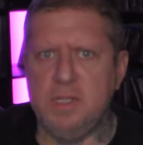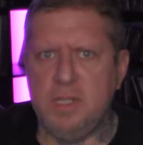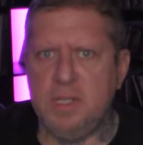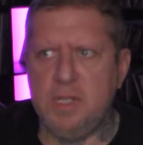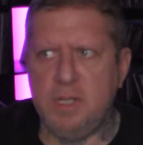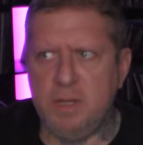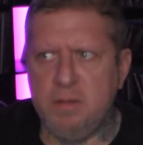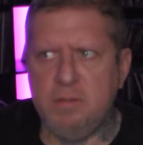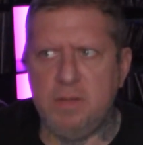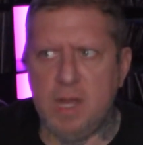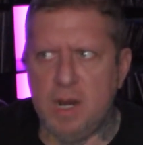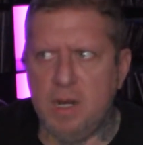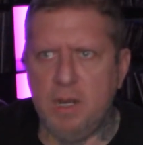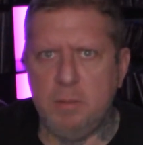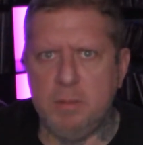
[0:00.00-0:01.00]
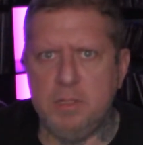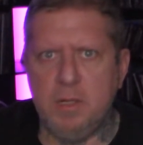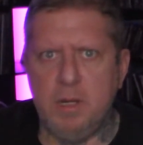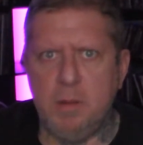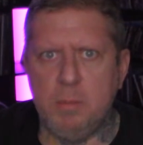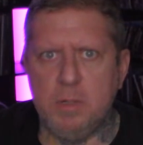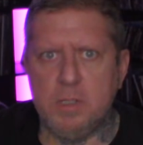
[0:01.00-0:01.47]
I think they got a limited
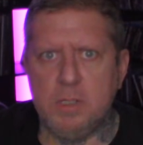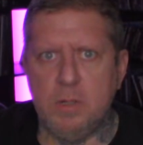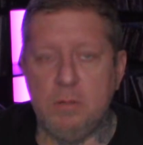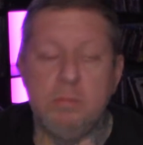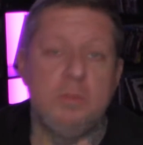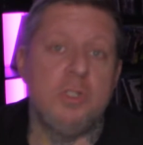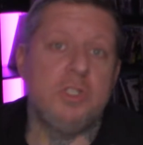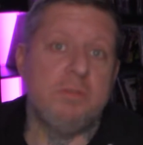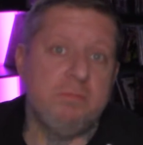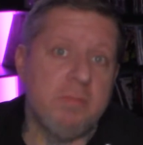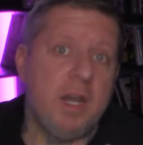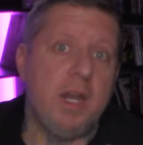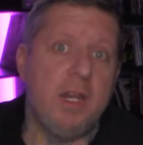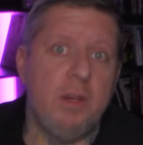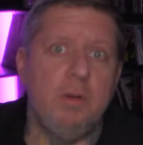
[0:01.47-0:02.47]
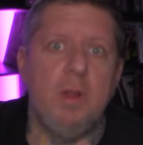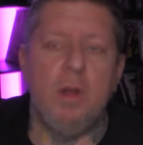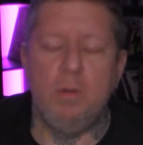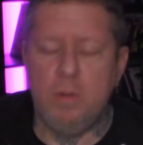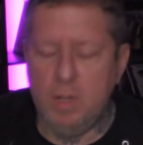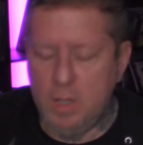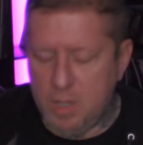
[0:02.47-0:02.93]
number, so just letting you know.
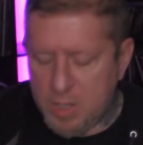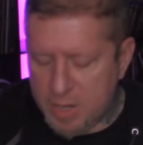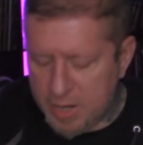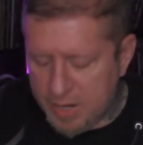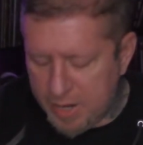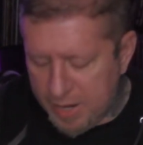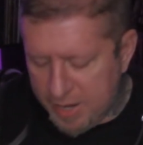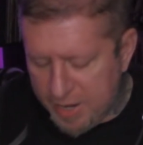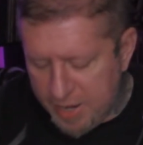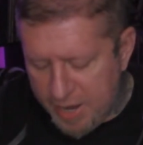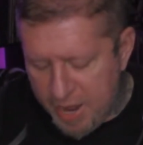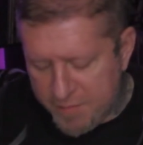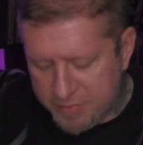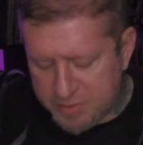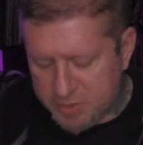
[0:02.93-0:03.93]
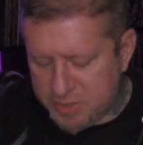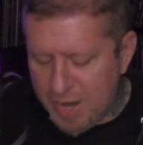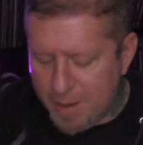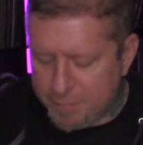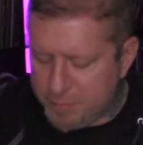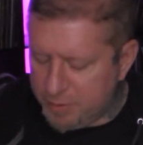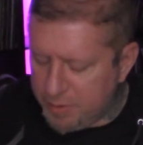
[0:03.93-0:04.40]
I haven't
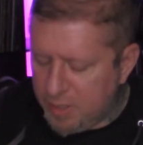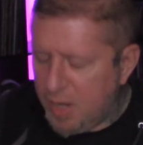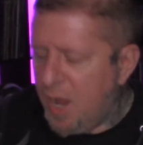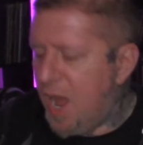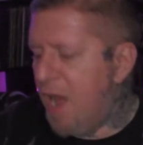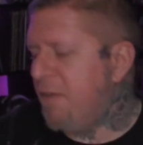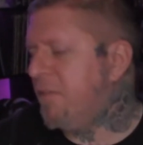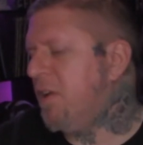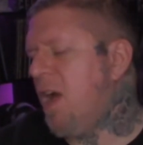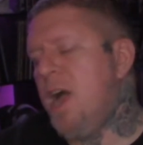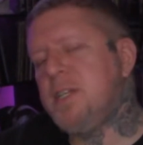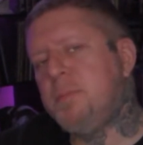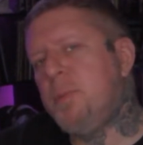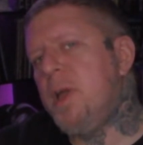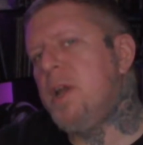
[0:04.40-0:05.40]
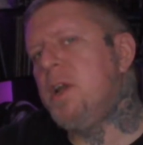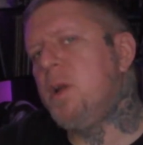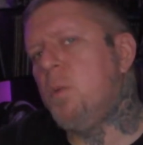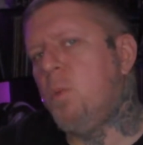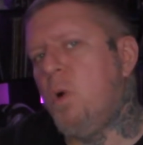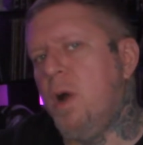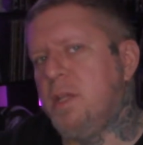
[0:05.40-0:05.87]
stopped. I've contemplated it
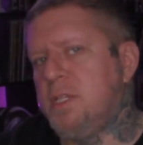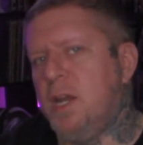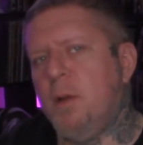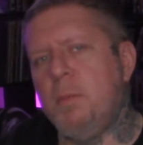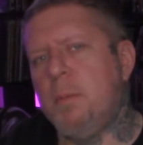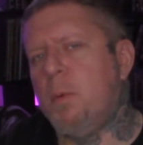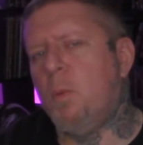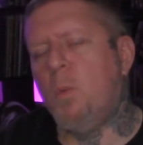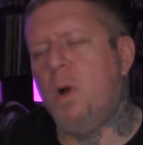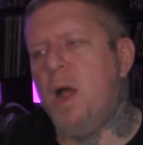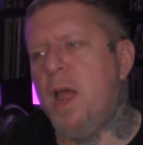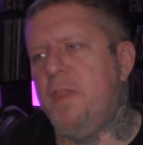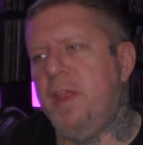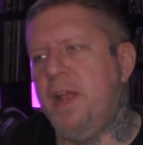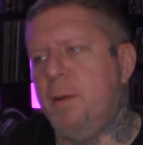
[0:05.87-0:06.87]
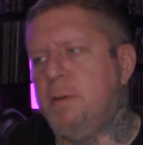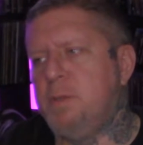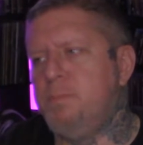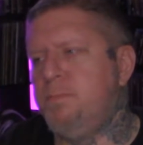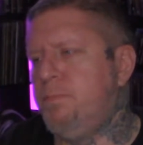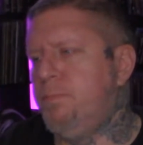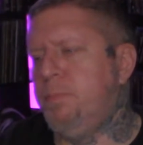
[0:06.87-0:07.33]
once. I don't remember why. I think I was
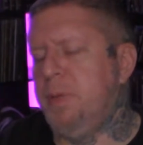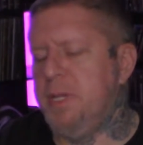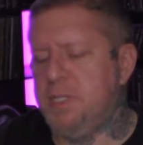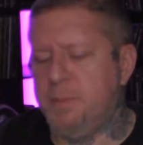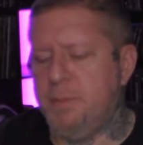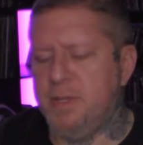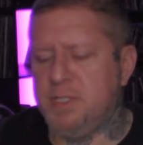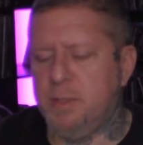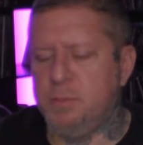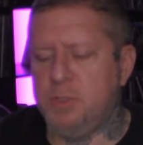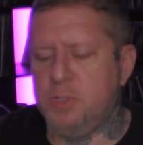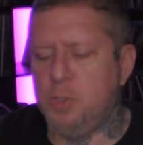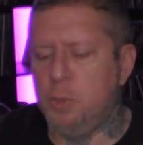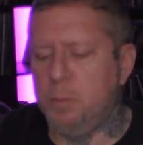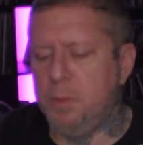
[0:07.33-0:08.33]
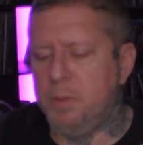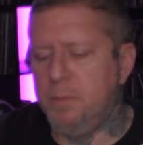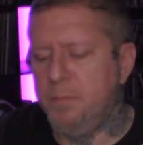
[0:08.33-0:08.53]
pissed about something stupid.